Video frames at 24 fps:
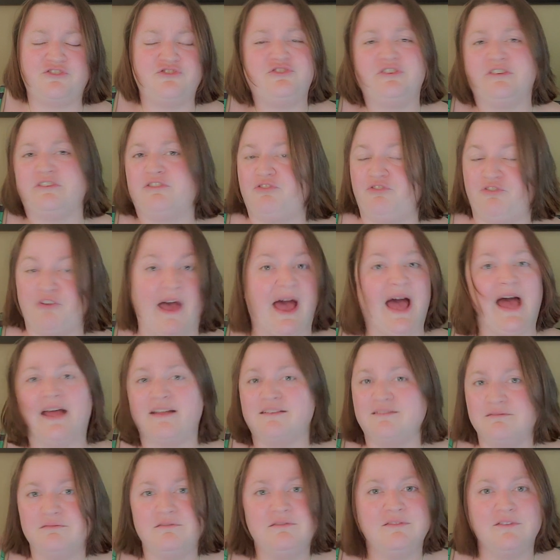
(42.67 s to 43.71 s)
just fat
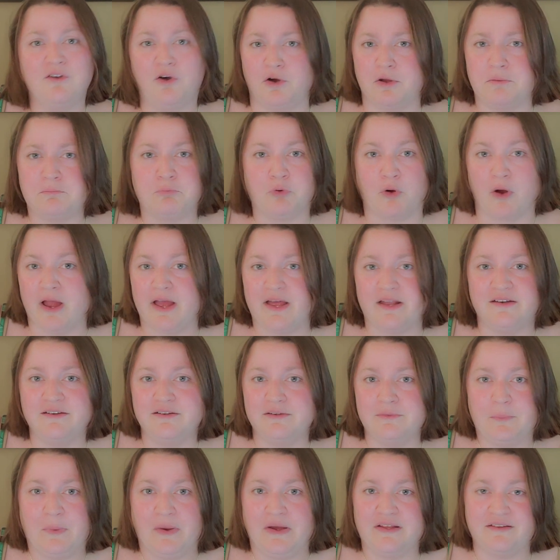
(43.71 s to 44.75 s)
on bread,
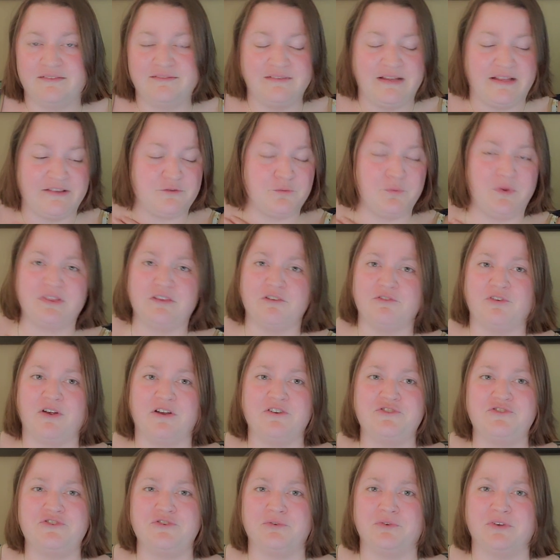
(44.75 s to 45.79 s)
but it's what the
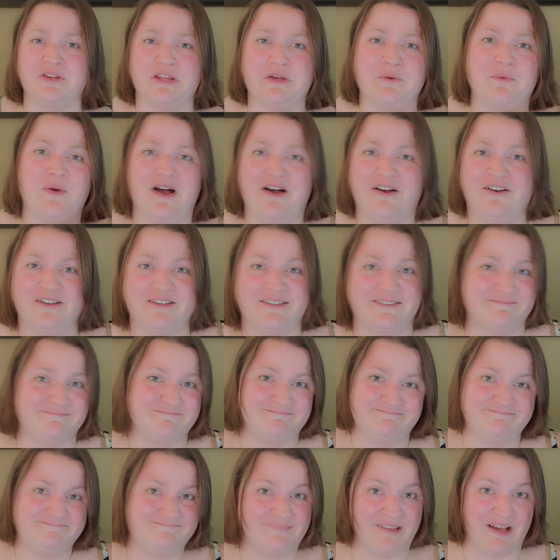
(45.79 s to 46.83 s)
French do really well, and
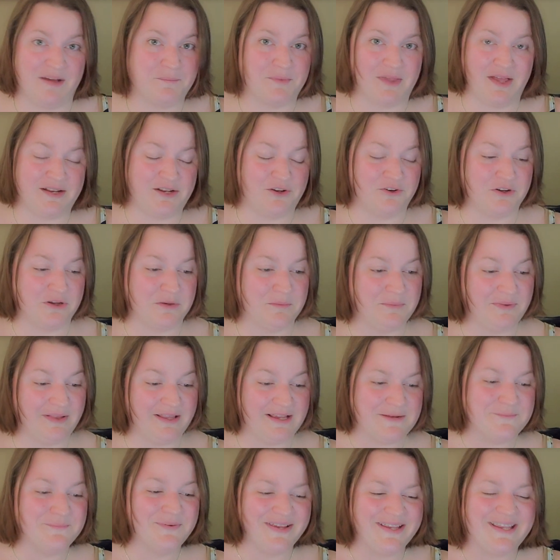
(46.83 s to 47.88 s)
I'm not here to
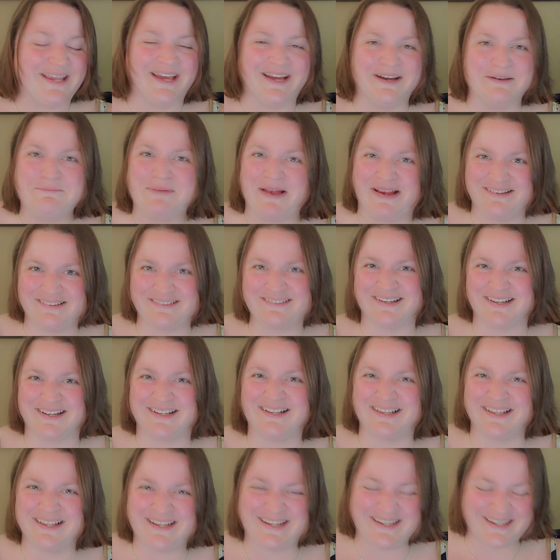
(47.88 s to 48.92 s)
complain, but yeah,
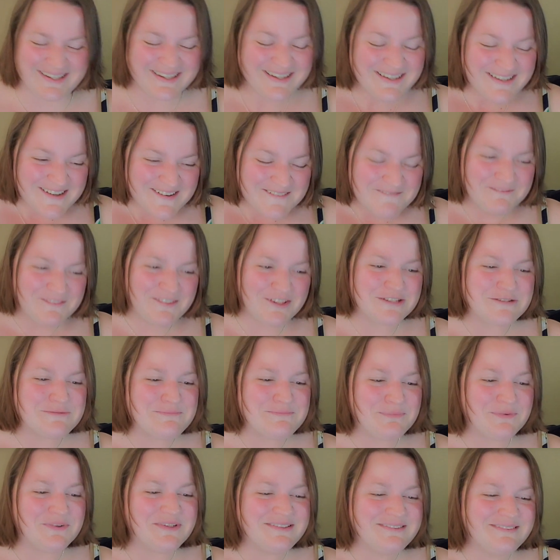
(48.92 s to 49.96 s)
basically, just
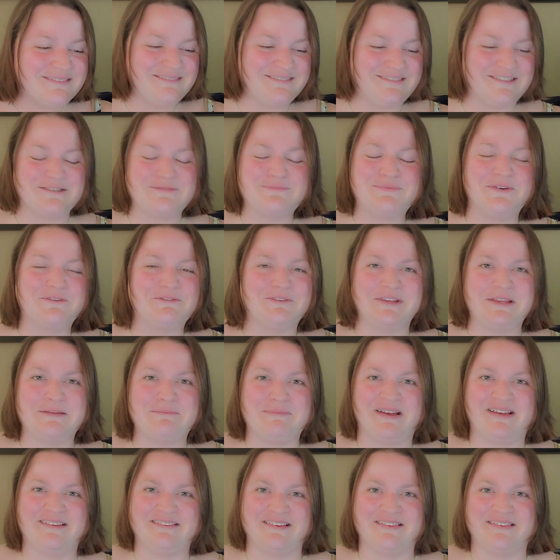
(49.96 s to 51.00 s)
put really
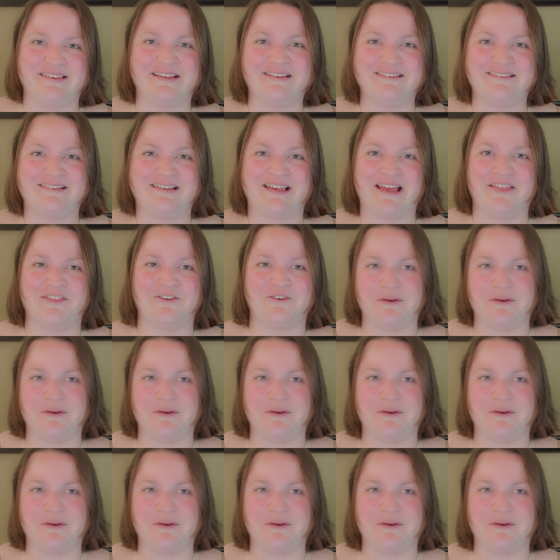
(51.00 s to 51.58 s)
basic things together